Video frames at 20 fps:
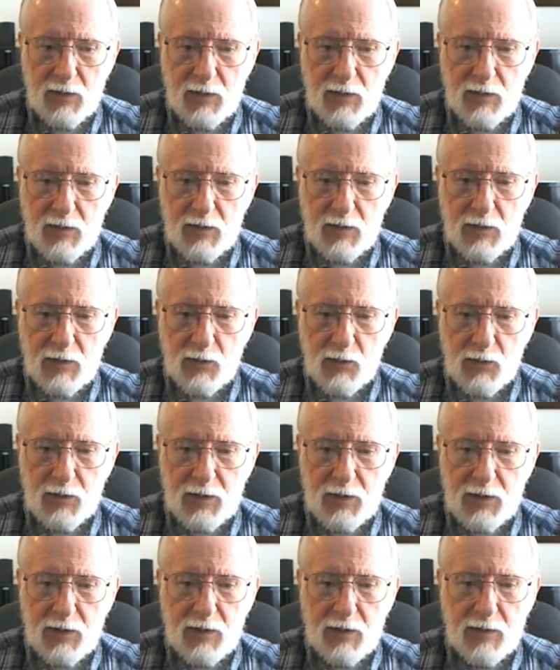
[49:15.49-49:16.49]
Okay.
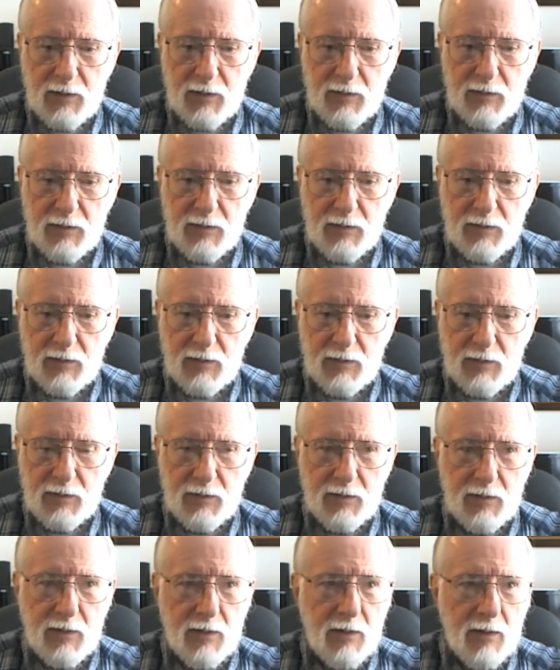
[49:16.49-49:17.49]

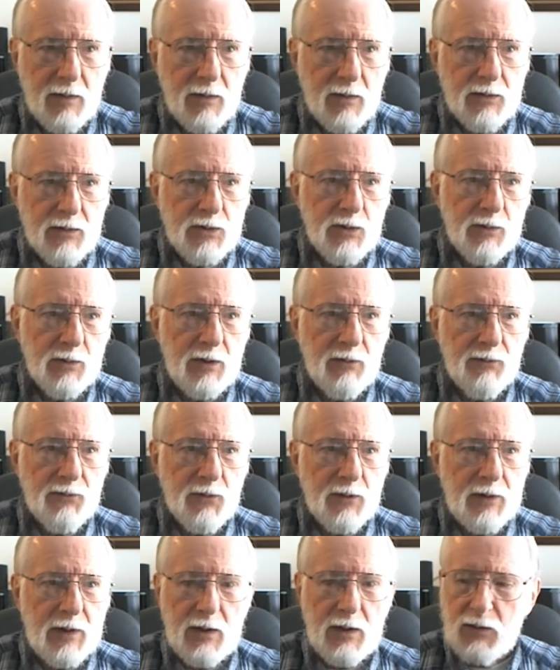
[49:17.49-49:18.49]
So enough for
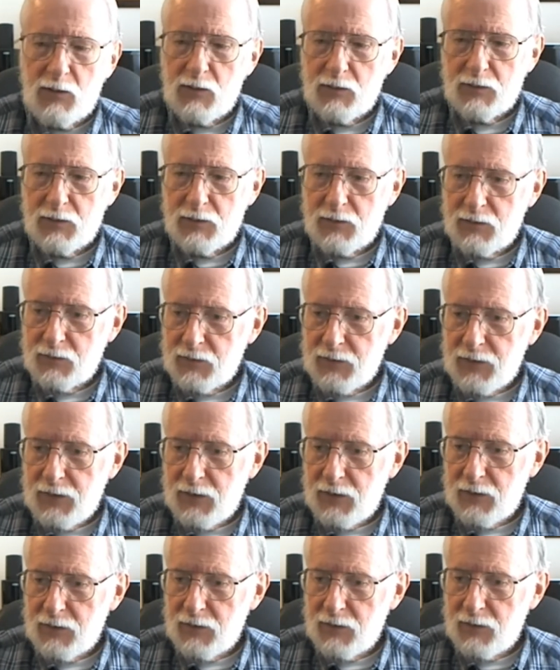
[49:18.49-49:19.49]
now,
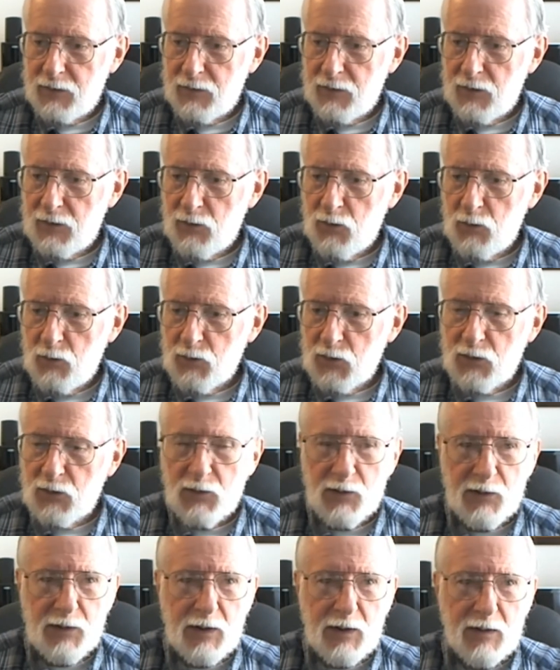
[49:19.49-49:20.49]
and I hope we're
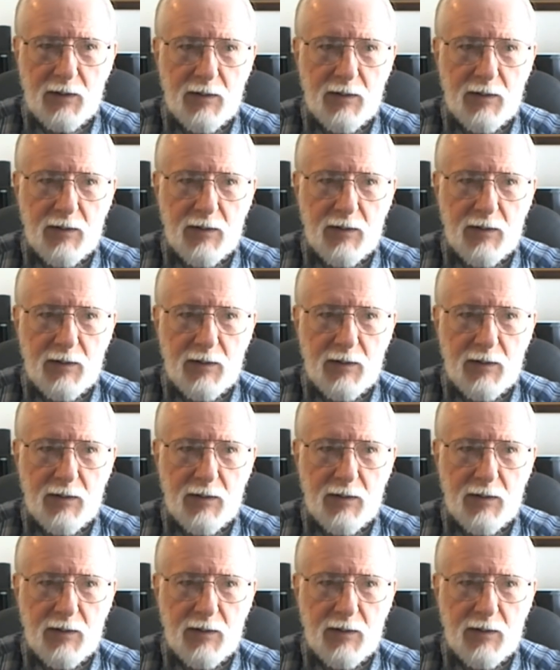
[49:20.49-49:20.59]
learning.